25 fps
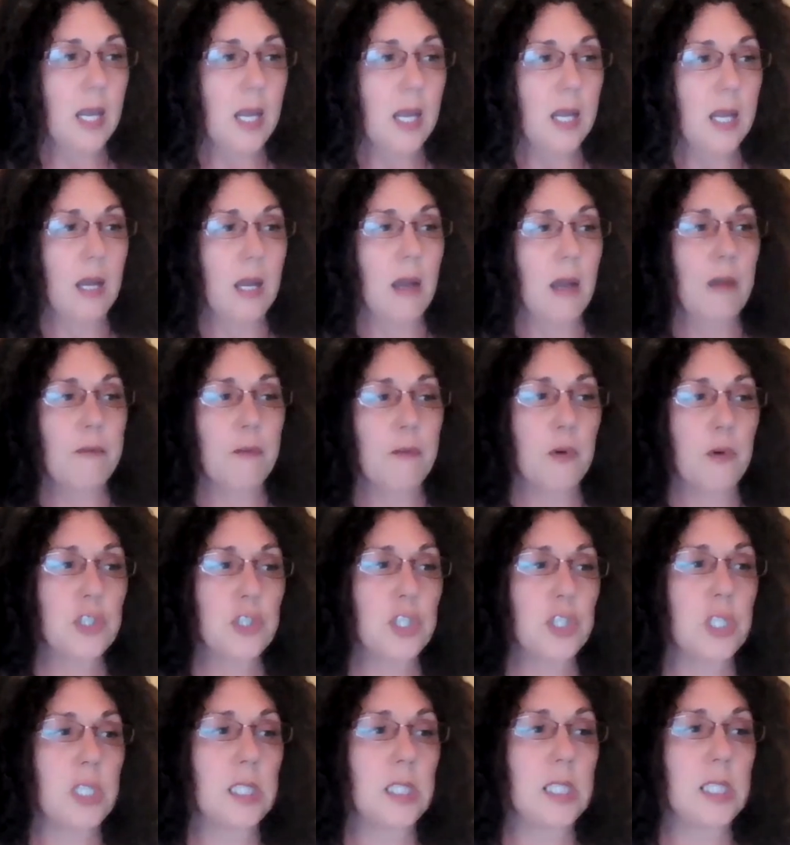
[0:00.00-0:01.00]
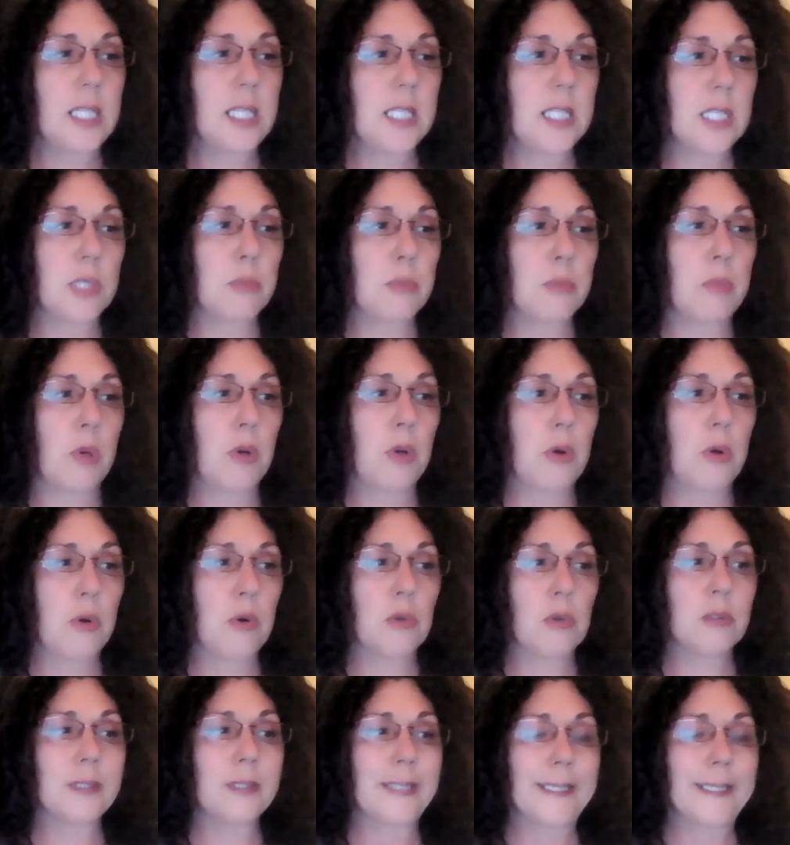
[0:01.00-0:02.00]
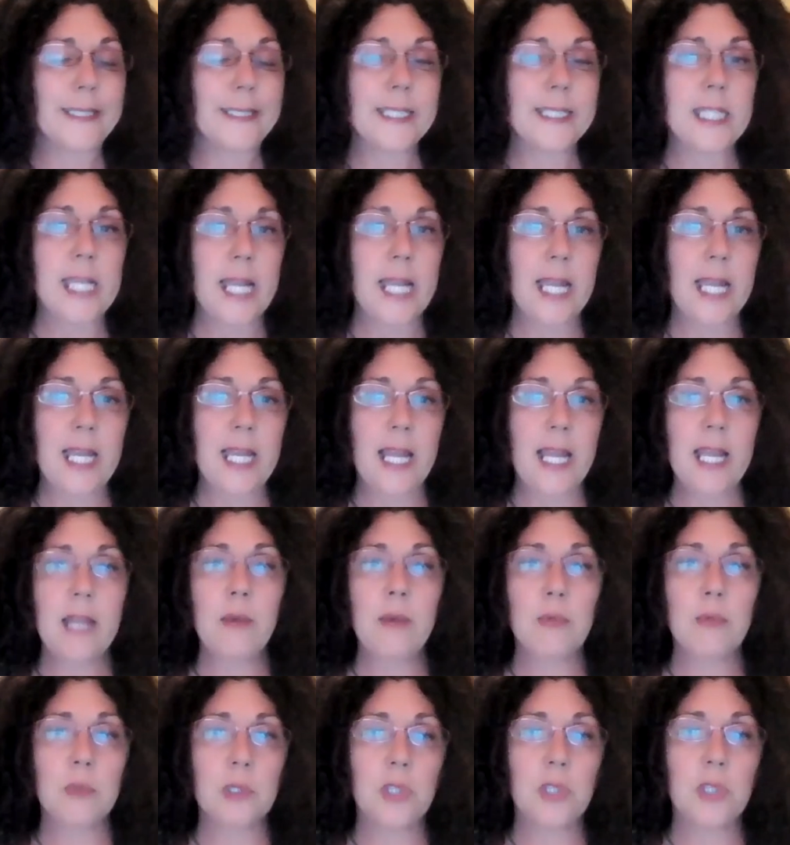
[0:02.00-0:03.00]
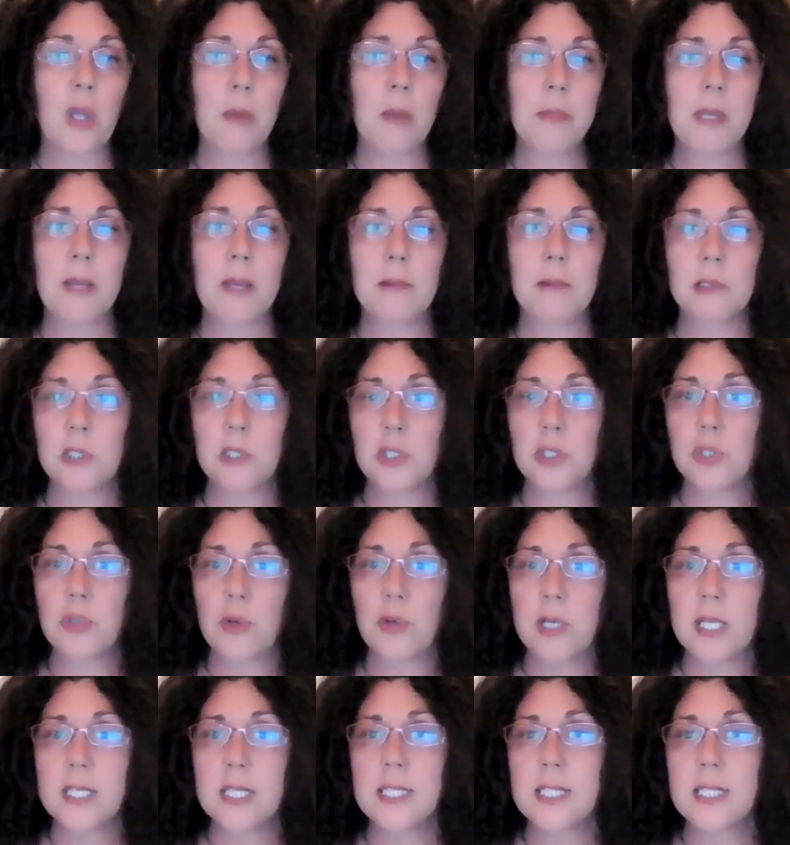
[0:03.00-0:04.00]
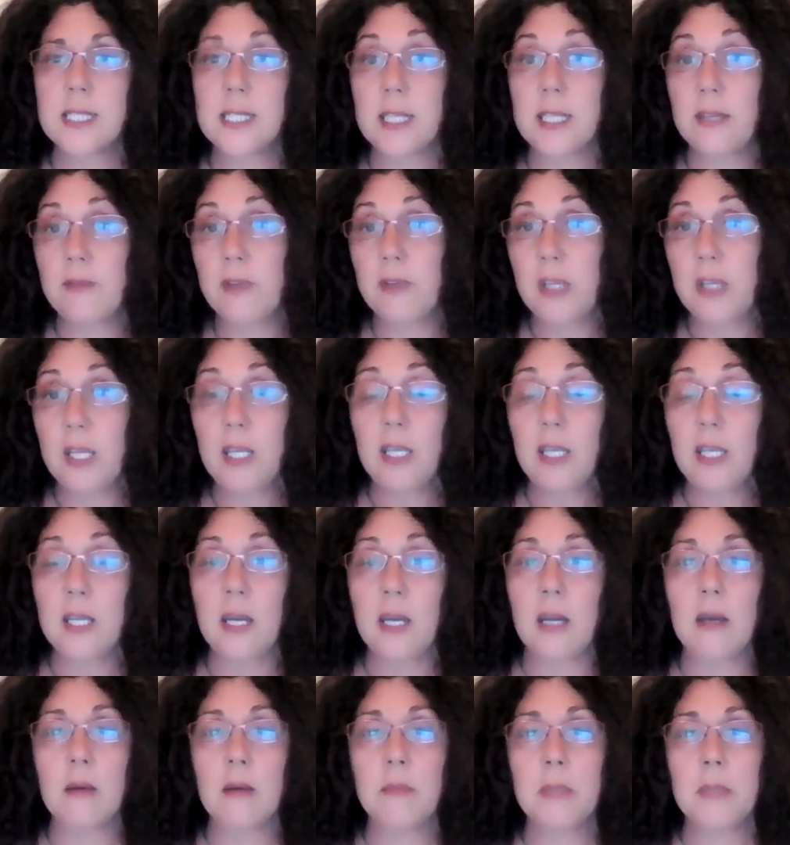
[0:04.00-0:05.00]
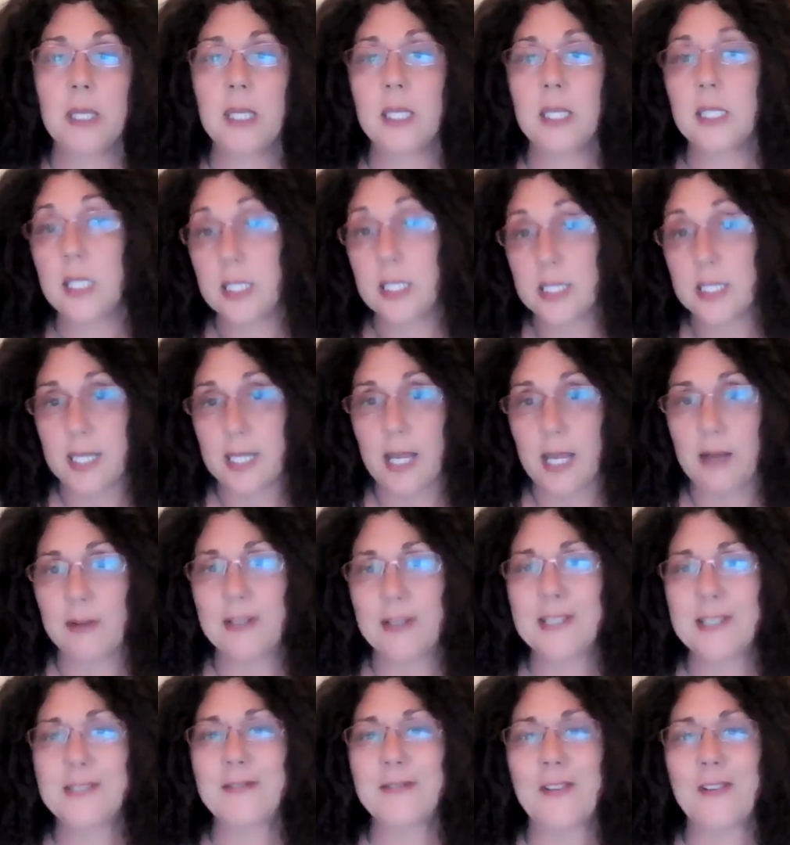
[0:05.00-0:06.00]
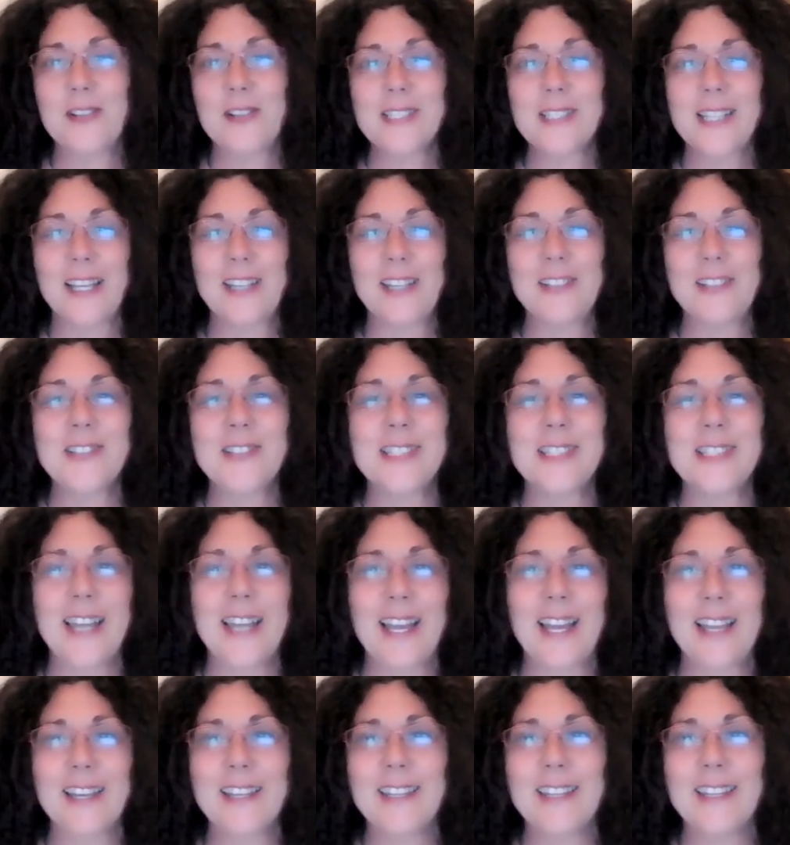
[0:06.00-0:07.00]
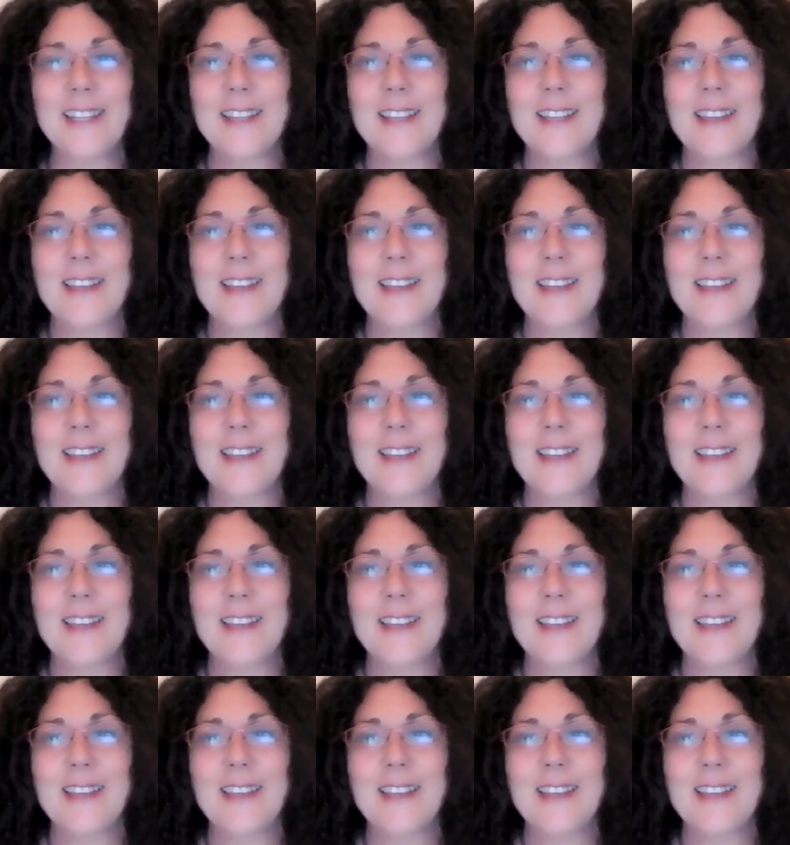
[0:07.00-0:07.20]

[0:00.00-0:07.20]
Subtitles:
Unfortunately, Sbo Cele will not be able to join us this evening. He did sound, as far as I understand.